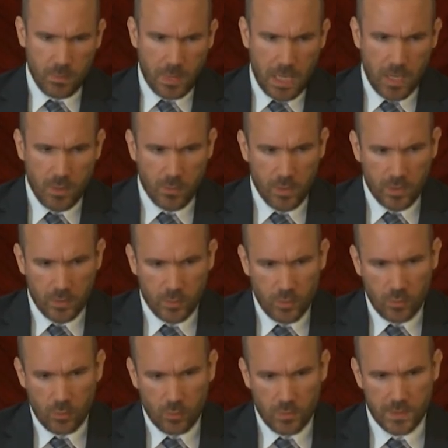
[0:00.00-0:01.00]
Bauman
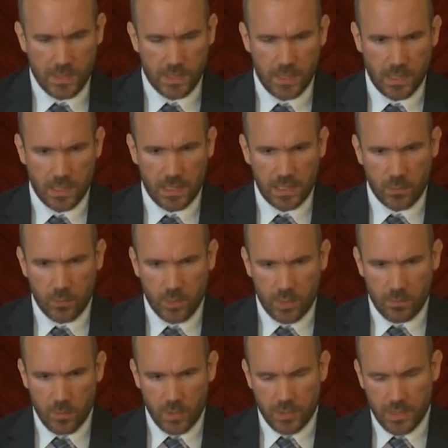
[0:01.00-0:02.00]
calls liquid
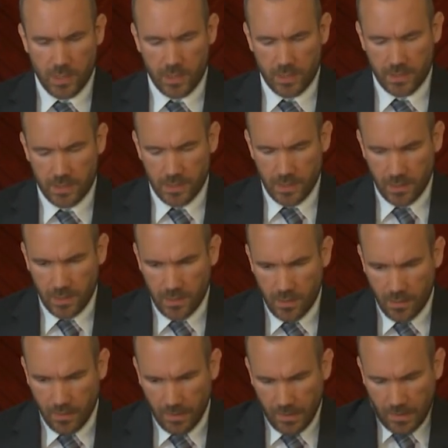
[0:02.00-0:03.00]
modernity.
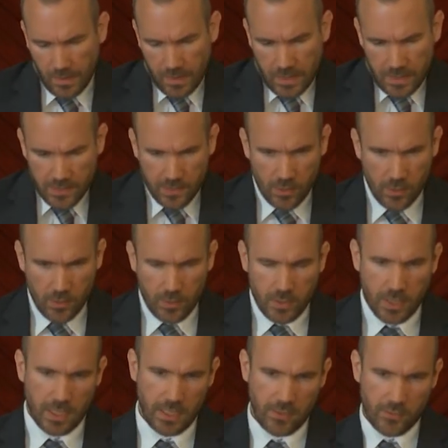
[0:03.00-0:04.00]
So
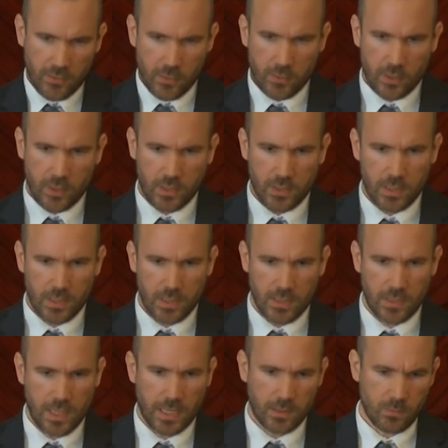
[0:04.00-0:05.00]
if you look at the
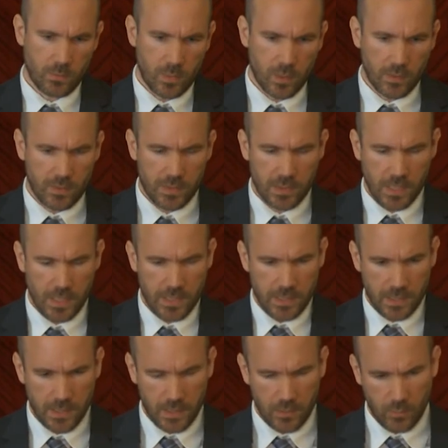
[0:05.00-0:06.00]
Enlightenment, it was the
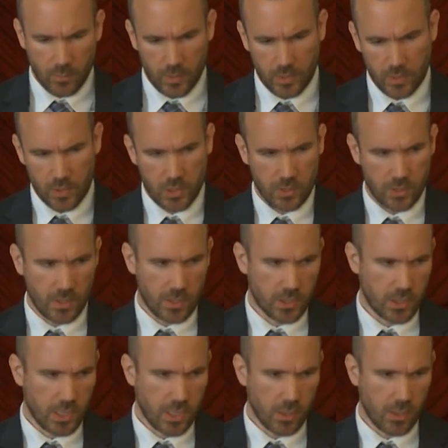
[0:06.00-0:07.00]
idea that we could
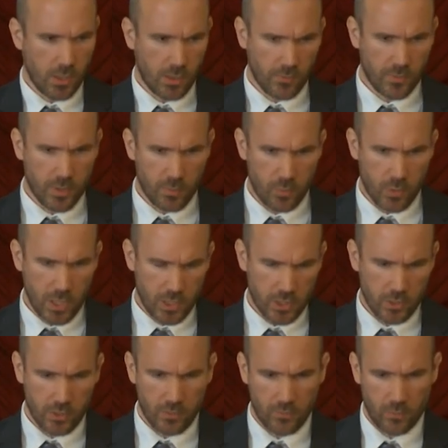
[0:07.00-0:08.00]
shake off the
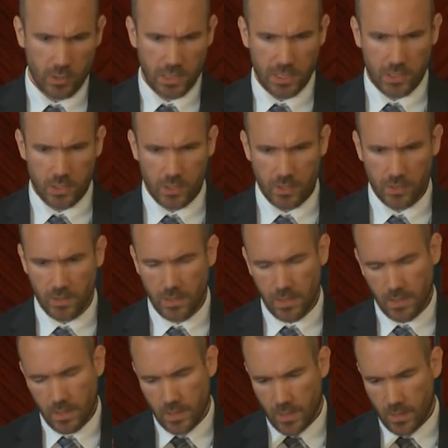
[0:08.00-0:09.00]
oppression of religion
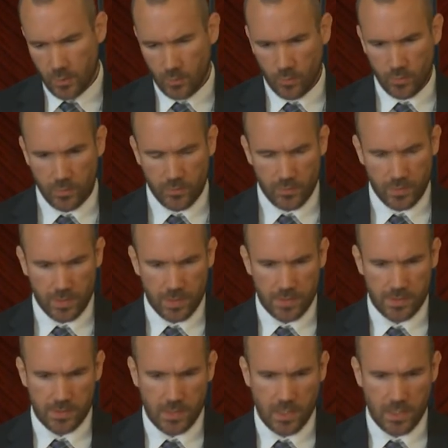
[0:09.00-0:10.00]
and all of
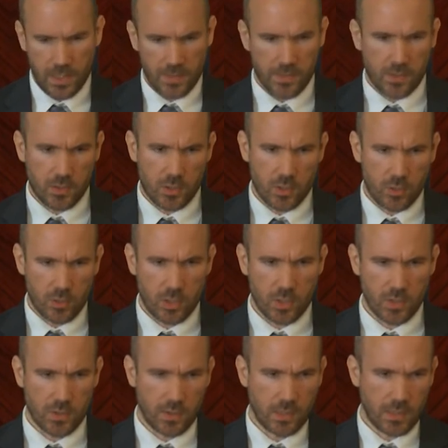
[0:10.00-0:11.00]
these
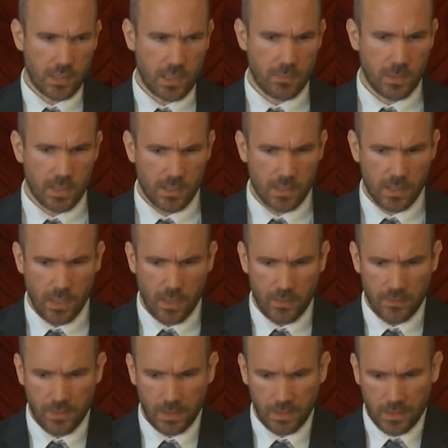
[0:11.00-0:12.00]
institutions that limited our
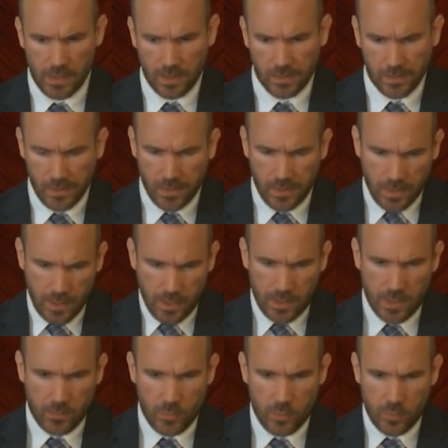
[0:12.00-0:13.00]
thinking, and
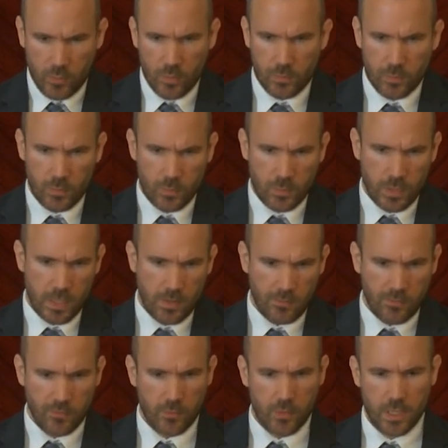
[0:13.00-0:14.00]
then we would become
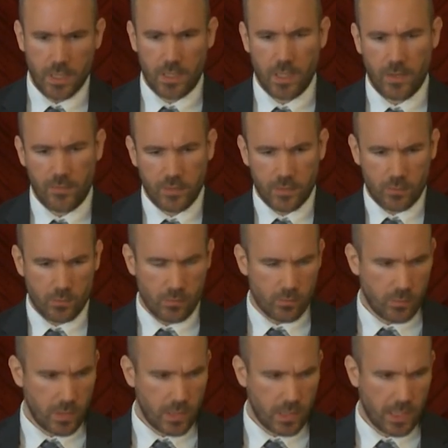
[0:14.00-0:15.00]
free enough to
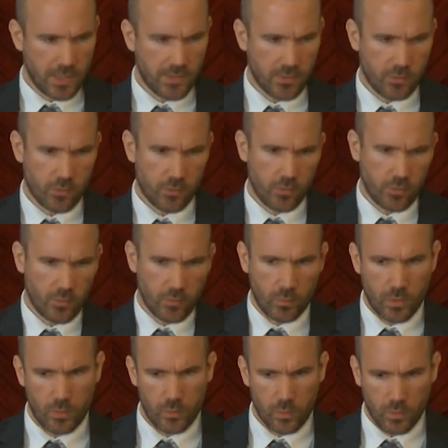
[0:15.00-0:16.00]
realize the truth, and
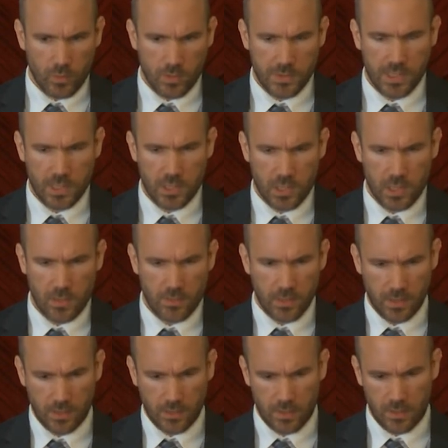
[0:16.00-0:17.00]
we would all essentially
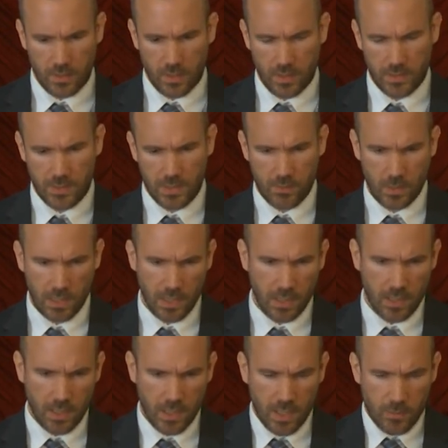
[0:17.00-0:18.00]
think similar,
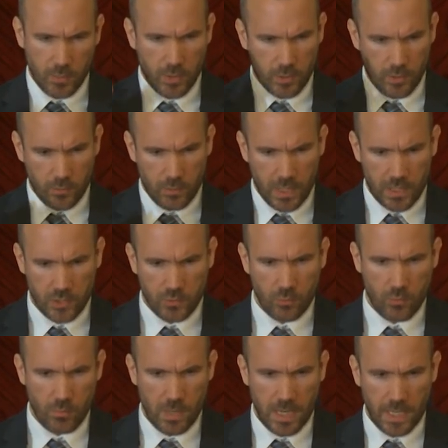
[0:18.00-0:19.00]
but the rational
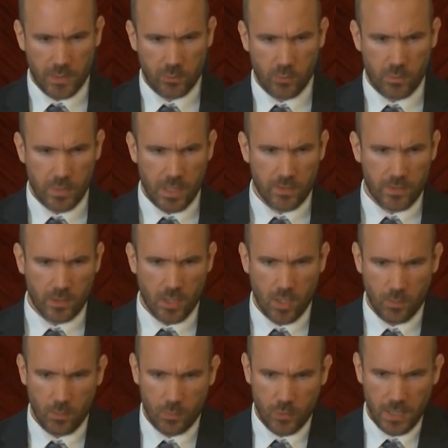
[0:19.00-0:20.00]
mind would be able to
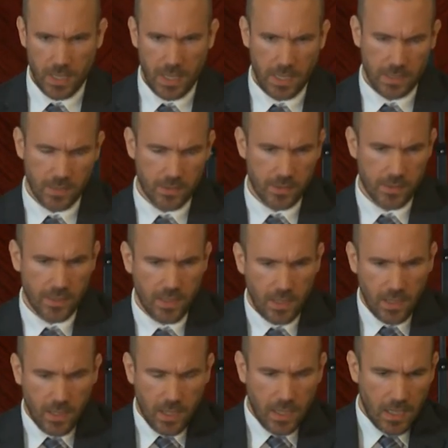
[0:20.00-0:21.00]
comprehend
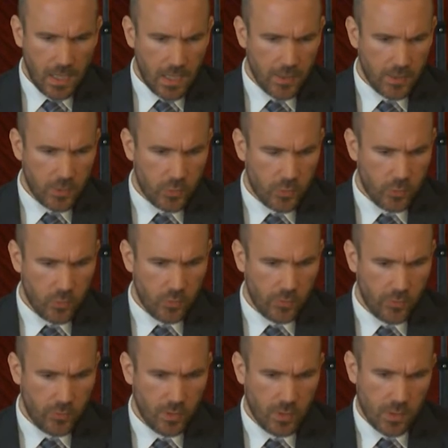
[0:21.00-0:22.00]
the
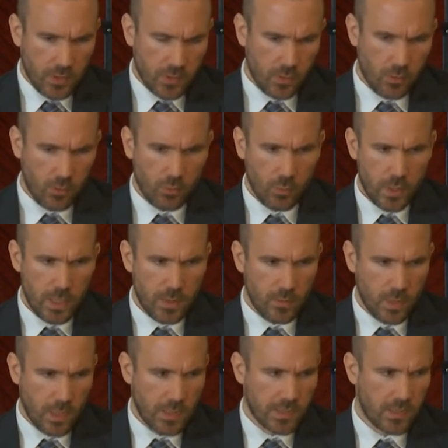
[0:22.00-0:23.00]
truth. So we
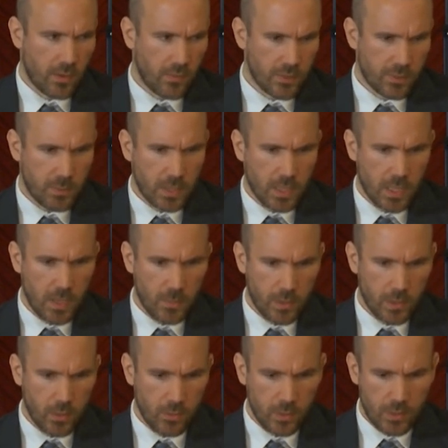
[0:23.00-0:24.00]
ourselves become
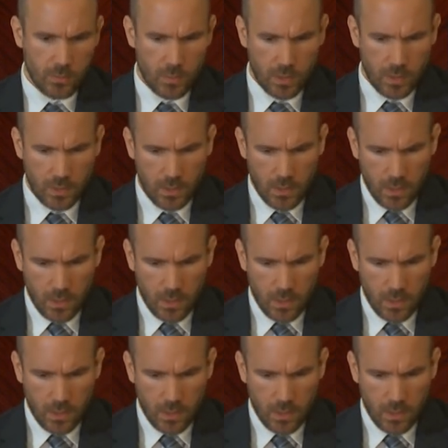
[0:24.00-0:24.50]
the ultimate